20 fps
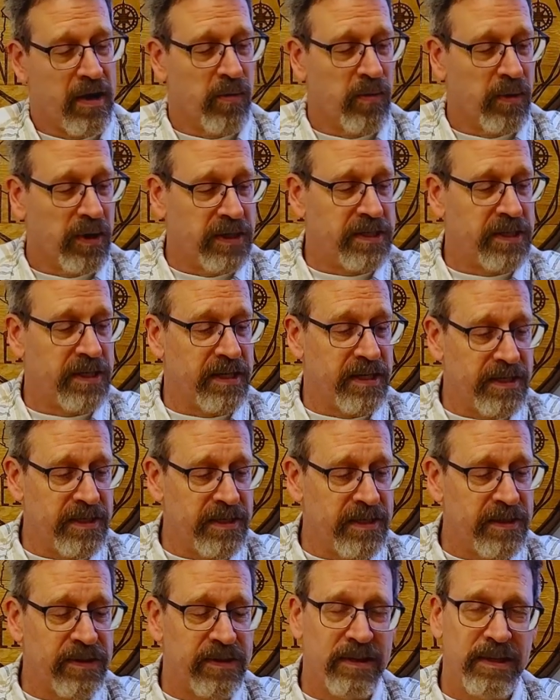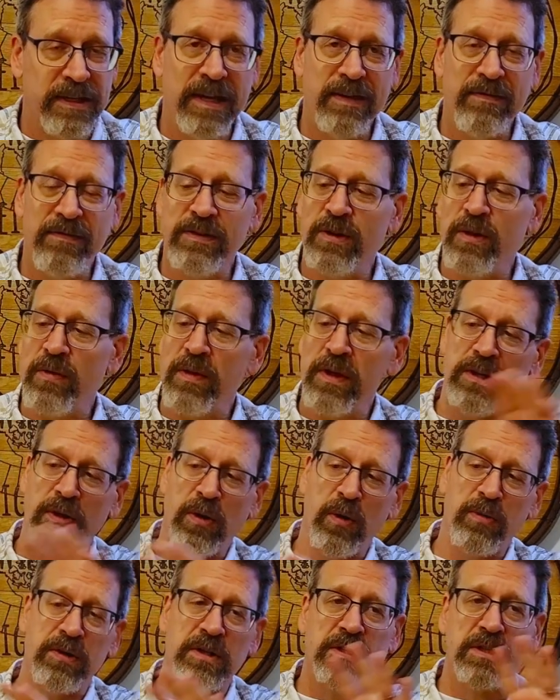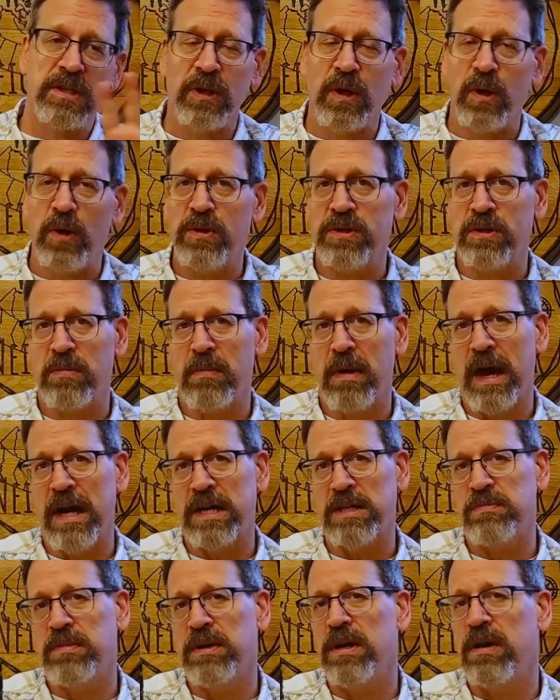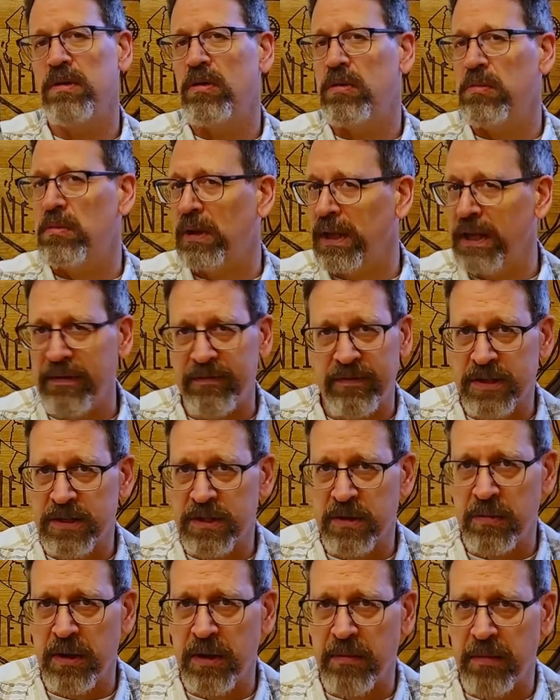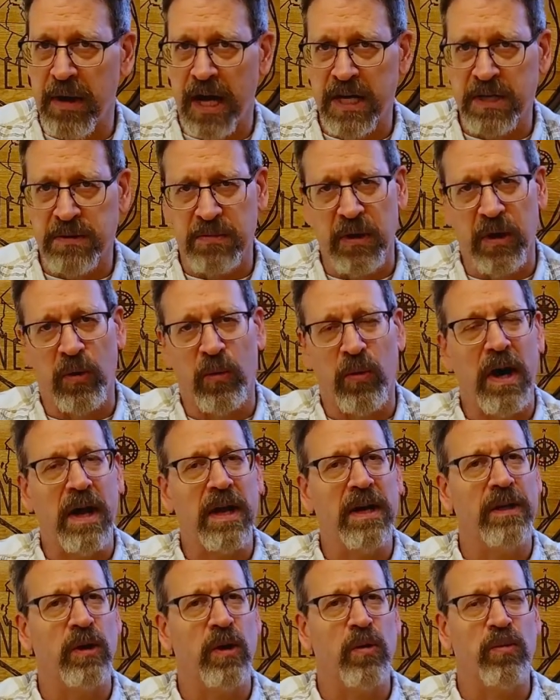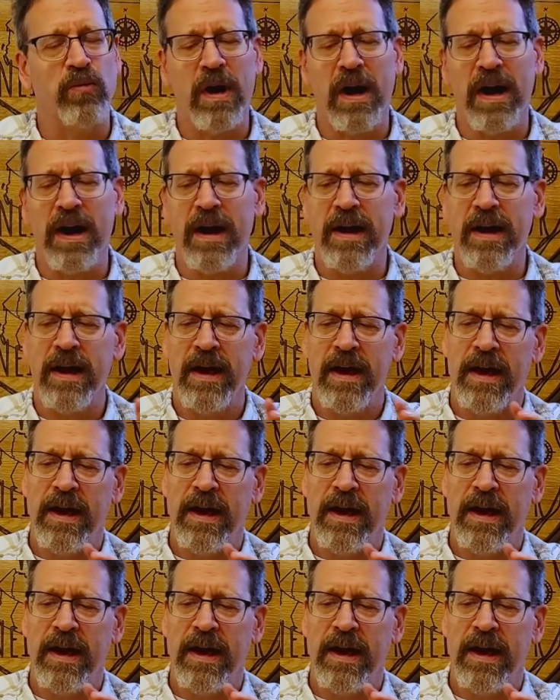which is, even though they don't disclose the mash bill, we believe this to be mash bill one, low rye,